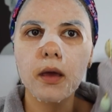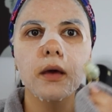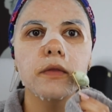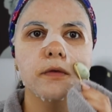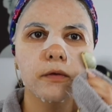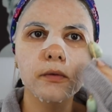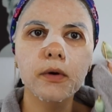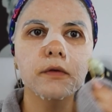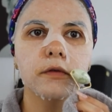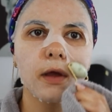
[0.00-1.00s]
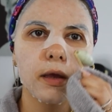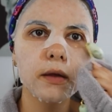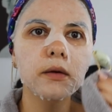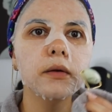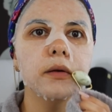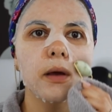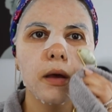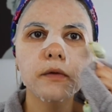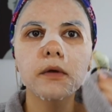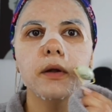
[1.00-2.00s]
And this is going to tighten.
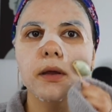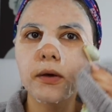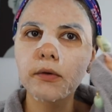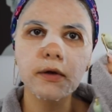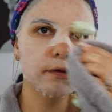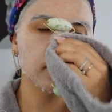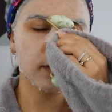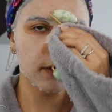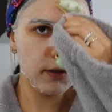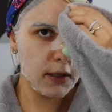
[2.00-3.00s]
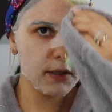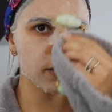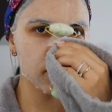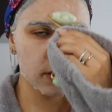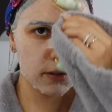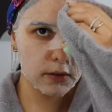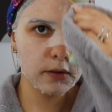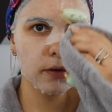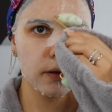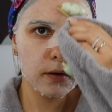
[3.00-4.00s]
It's gonna increase circulation.